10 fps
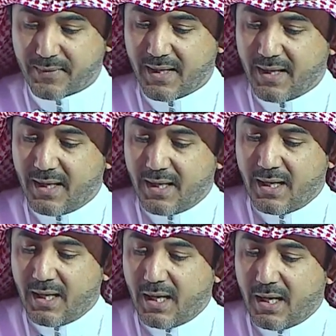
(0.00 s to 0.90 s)

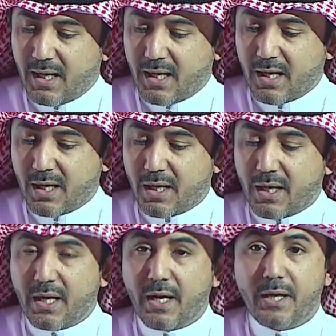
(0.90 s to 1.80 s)

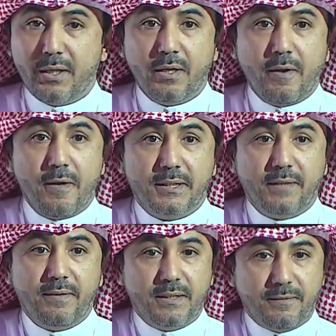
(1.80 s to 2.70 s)
In
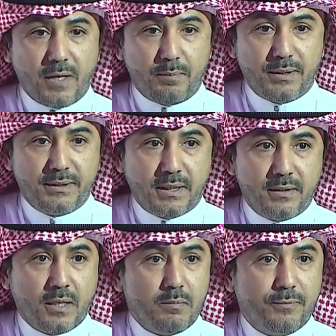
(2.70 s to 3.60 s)
75% comes from
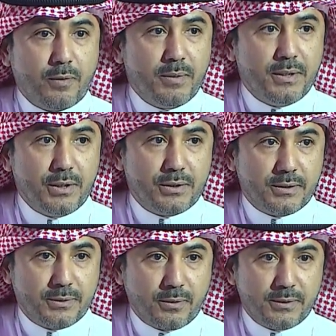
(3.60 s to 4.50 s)
endogenous source,
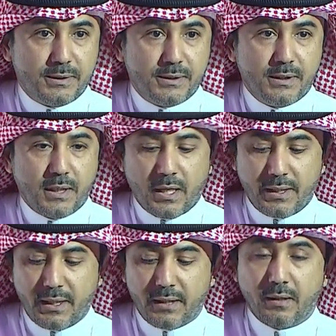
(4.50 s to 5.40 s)
i.e. the
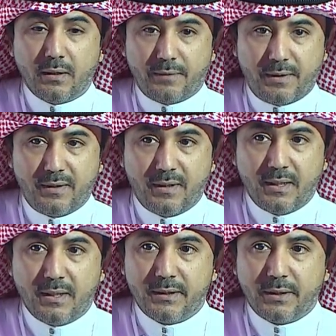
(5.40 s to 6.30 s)
liver. So keeping
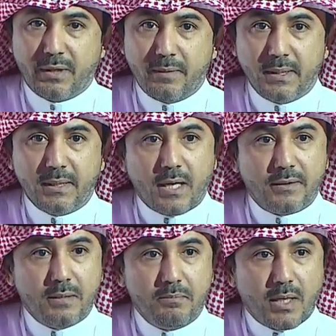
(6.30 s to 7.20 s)
that in mind,
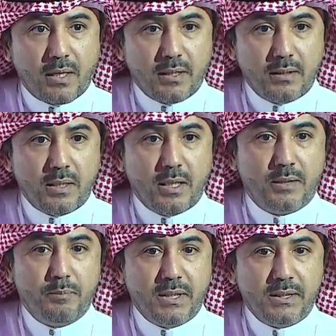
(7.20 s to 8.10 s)
it means
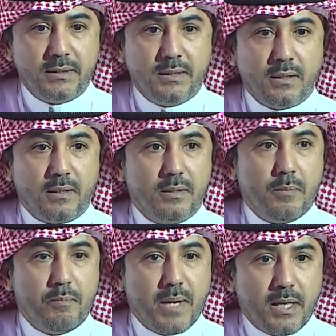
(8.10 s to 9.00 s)
the main
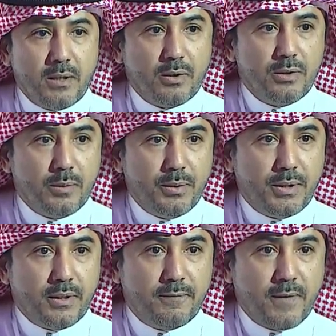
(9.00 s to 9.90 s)
contributing
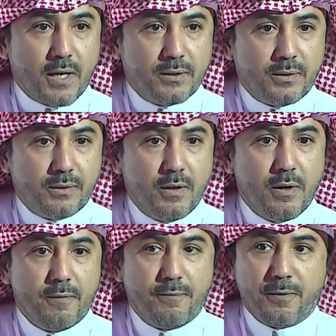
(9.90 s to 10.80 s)
factor for
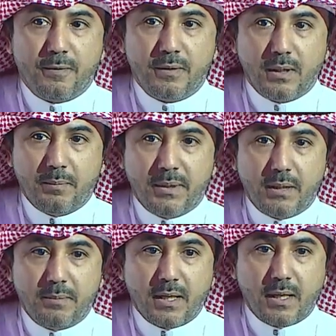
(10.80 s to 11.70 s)
lipidemia
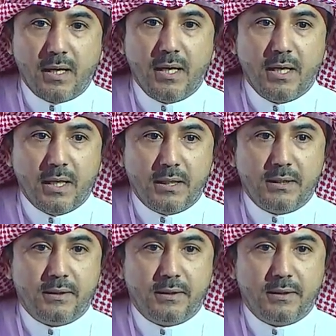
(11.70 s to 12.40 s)
is the liver.